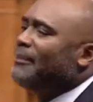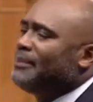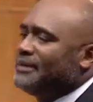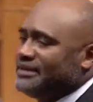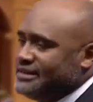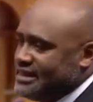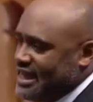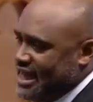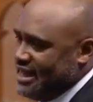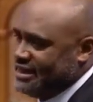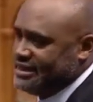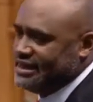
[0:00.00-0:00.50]
He
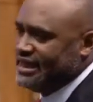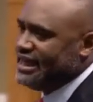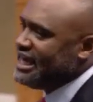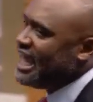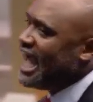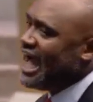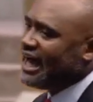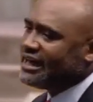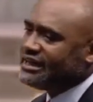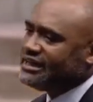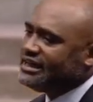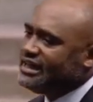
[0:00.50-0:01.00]
hadn't
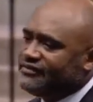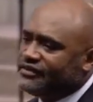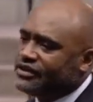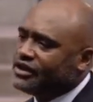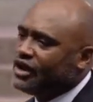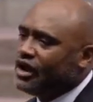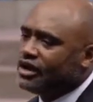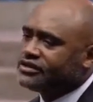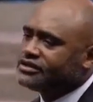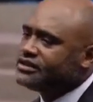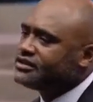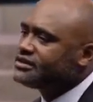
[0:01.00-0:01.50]
even gotten to
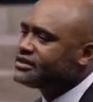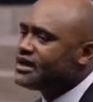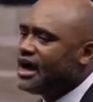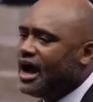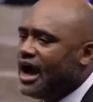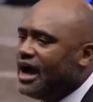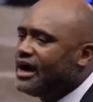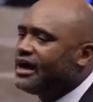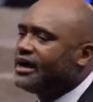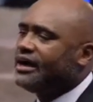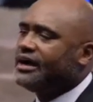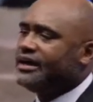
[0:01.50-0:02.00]
hunger
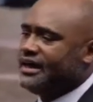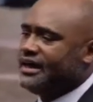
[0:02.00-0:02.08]
yet.